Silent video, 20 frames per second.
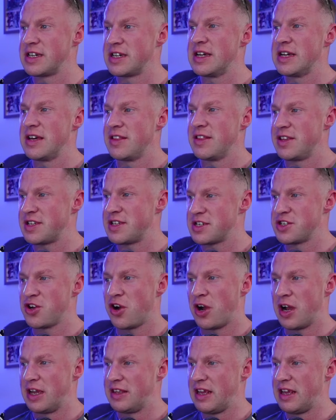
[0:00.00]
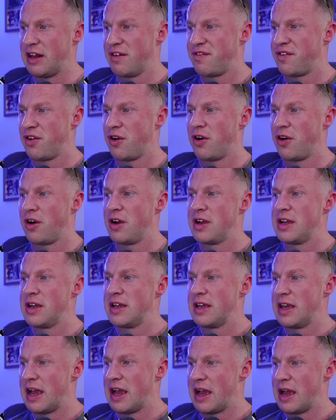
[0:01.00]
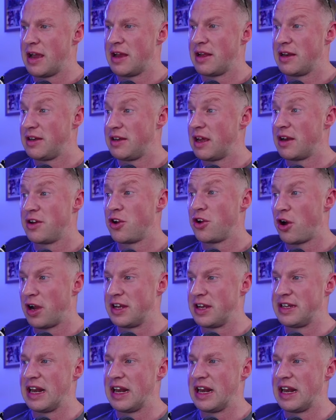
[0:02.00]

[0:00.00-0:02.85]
This is not ideal for not ideal